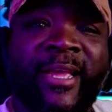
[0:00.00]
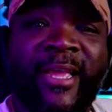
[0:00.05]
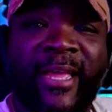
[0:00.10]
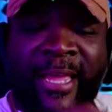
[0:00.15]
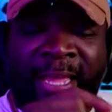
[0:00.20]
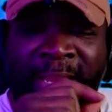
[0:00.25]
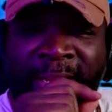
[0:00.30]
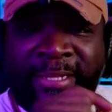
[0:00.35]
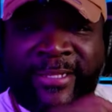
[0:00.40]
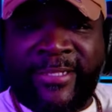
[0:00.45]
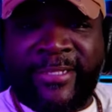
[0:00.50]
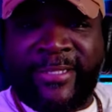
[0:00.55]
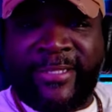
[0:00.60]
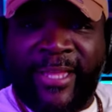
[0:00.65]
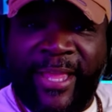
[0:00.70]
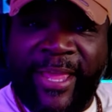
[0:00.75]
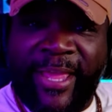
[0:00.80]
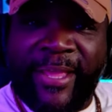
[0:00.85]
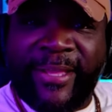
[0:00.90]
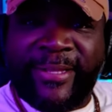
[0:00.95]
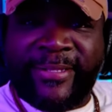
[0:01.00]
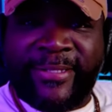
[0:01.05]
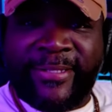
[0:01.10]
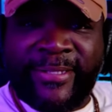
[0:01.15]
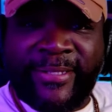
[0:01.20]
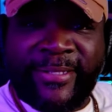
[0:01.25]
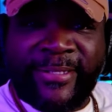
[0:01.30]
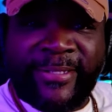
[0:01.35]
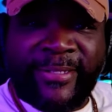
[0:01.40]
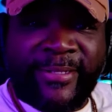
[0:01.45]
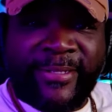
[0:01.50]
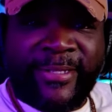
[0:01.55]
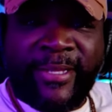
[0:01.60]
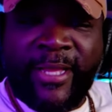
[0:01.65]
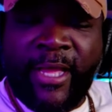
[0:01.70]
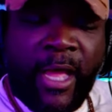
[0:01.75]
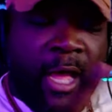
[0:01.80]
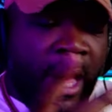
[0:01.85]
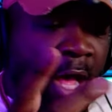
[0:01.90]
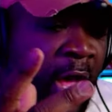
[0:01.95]
and it sticks,
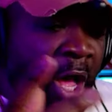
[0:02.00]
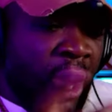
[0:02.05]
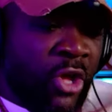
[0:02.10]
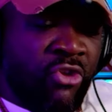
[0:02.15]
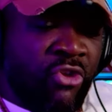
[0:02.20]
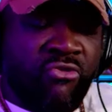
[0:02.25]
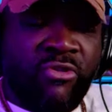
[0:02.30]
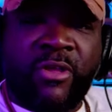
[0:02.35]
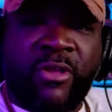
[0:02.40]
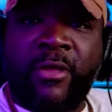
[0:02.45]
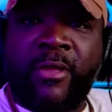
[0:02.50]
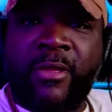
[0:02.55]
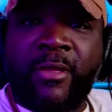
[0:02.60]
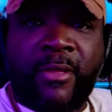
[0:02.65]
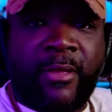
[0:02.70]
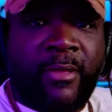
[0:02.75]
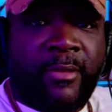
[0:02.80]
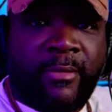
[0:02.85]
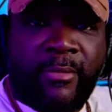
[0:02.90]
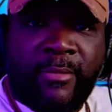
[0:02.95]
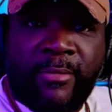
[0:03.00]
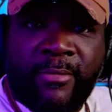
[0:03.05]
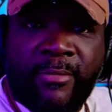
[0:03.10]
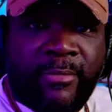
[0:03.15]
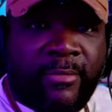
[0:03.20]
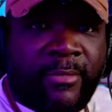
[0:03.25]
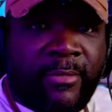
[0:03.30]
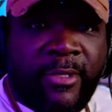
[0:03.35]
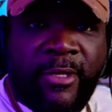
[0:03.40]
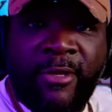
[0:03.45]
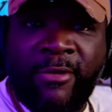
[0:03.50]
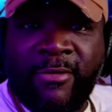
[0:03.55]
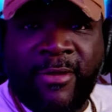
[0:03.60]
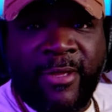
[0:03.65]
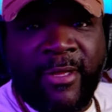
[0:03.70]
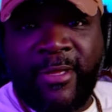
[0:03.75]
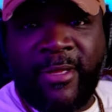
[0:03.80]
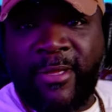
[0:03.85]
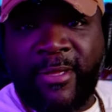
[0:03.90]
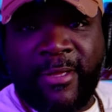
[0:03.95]
oh, you good. You
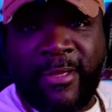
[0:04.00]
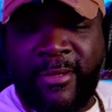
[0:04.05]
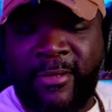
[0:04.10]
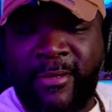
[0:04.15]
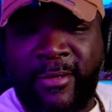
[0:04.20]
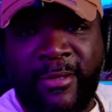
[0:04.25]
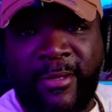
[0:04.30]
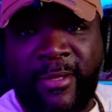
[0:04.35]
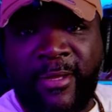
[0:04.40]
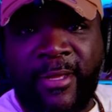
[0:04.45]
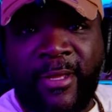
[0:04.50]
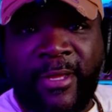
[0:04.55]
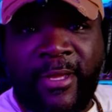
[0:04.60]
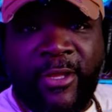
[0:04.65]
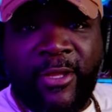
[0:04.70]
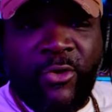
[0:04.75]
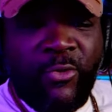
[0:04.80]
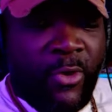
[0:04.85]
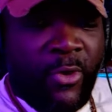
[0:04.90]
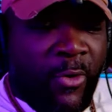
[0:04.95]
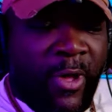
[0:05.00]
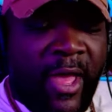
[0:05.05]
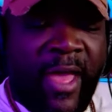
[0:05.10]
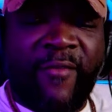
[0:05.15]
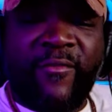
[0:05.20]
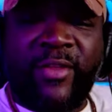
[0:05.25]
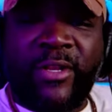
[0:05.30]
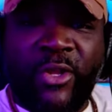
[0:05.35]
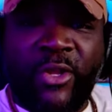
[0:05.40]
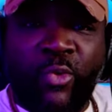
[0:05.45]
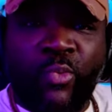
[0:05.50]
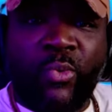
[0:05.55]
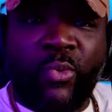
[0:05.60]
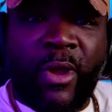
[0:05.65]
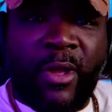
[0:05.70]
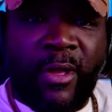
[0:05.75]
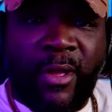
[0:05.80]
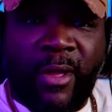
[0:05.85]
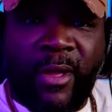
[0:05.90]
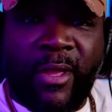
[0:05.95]
good. You're going to have a little
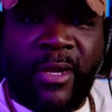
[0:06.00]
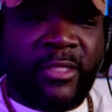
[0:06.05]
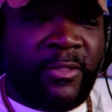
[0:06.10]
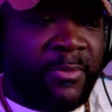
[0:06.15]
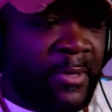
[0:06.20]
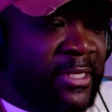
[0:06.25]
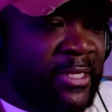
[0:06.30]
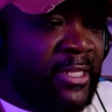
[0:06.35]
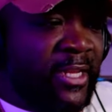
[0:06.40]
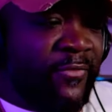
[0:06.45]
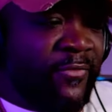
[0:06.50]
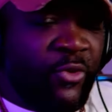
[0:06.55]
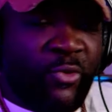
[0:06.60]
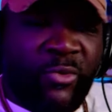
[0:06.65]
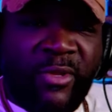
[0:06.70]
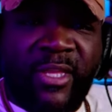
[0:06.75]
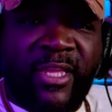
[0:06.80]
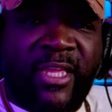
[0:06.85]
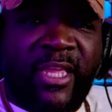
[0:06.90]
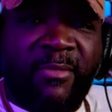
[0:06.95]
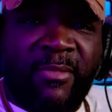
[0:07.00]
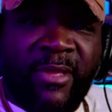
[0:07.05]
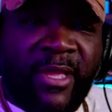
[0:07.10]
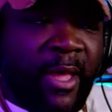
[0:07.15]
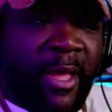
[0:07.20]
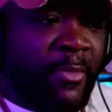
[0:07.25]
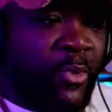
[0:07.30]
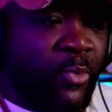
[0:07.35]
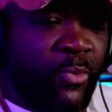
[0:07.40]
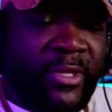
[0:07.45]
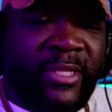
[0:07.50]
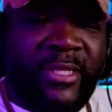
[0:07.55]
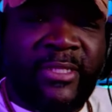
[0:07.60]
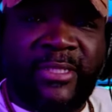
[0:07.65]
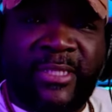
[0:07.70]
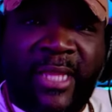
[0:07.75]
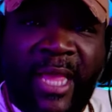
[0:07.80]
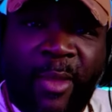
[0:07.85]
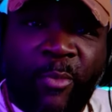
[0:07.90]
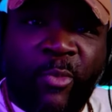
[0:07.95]
run, especially if you can keep coming with the
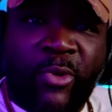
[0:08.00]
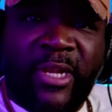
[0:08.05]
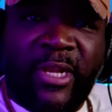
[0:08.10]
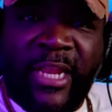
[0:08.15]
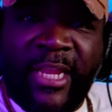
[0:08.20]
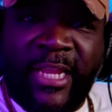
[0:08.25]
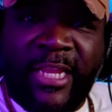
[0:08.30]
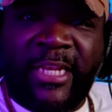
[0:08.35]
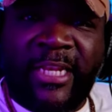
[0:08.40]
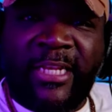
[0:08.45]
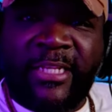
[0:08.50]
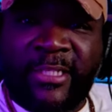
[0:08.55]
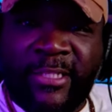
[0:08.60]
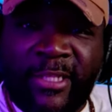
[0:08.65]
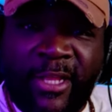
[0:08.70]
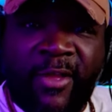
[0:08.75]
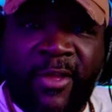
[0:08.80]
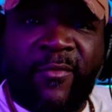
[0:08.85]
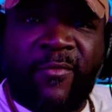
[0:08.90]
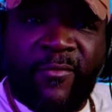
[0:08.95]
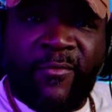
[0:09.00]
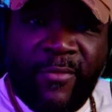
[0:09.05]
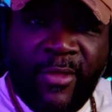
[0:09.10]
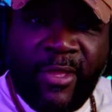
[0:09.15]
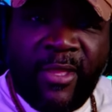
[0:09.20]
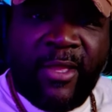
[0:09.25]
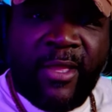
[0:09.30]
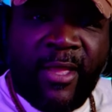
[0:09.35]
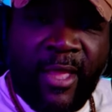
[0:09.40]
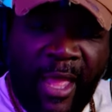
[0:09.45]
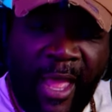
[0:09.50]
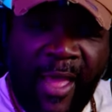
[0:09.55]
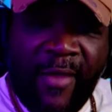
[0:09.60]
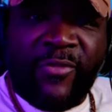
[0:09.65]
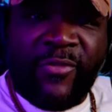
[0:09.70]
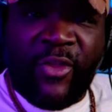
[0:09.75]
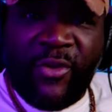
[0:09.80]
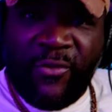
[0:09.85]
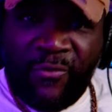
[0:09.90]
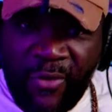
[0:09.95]
same ridiculous stuff
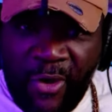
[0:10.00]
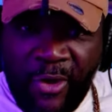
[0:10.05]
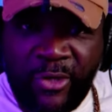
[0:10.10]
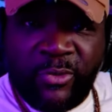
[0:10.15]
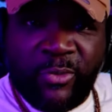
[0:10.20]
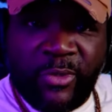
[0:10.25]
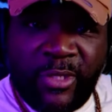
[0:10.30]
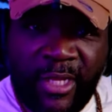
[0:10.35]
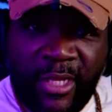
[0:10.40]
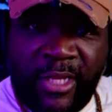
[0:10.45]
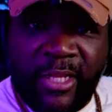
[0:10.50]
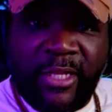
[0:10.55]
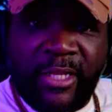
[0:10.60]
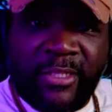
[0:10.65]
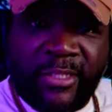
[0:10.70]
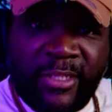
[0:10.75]
after the first ridiculous